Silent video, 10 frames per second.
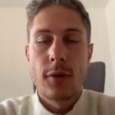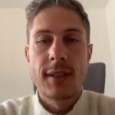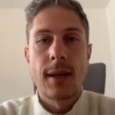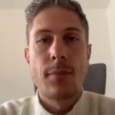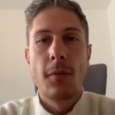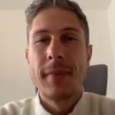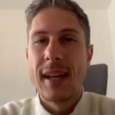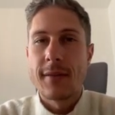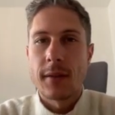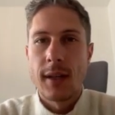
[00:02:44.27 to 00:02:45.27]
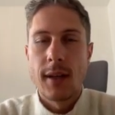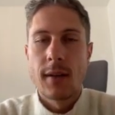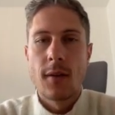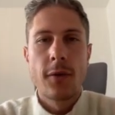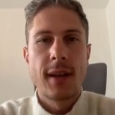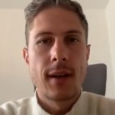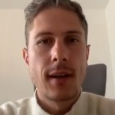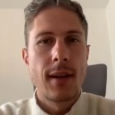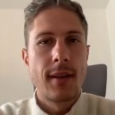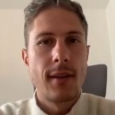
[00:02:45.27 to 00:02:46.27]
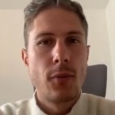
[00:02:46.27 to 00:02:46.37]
for example, me as a king, those that that